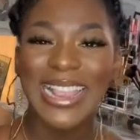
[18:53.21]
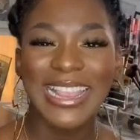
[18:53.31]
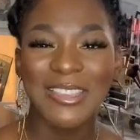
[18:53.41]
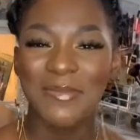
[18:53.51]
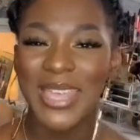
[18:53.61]

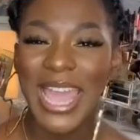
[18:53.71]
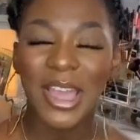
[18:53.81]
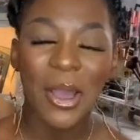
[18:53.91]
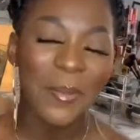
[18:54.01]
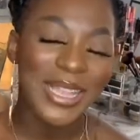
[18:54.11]
leave me a
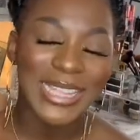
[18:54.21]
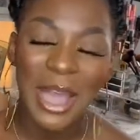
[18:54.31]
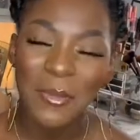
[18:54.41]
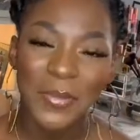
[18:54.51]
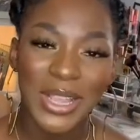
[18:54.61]
comment
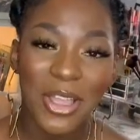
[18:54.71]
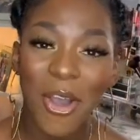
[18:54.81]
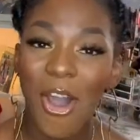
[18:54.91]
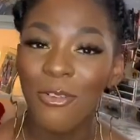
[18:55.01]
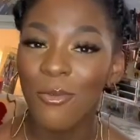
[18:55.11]
down
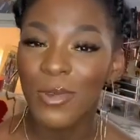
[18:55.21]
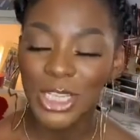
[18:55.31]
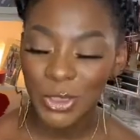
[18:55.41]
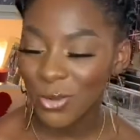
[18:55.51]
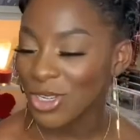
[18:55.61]
below of
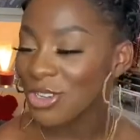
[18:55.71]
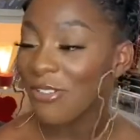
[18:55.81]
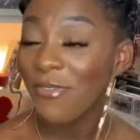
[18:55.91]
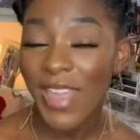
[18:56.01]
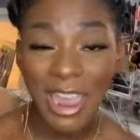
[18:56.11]
which was
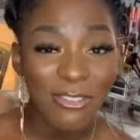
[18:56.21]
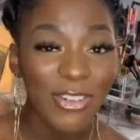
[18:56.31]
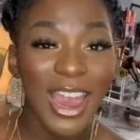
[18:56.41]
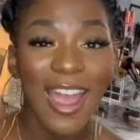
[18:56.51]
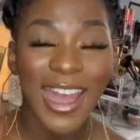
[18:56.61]
your
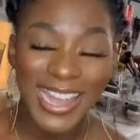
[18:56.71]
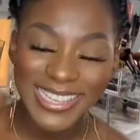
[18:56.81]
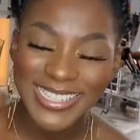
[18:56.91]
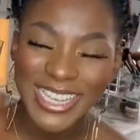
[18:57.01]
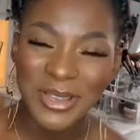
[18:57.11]
favorite
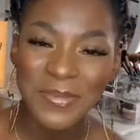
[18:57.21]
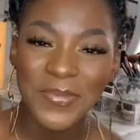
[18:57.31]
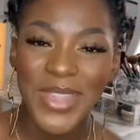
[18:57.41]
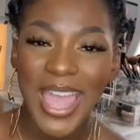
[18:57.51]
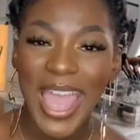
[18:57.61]
item.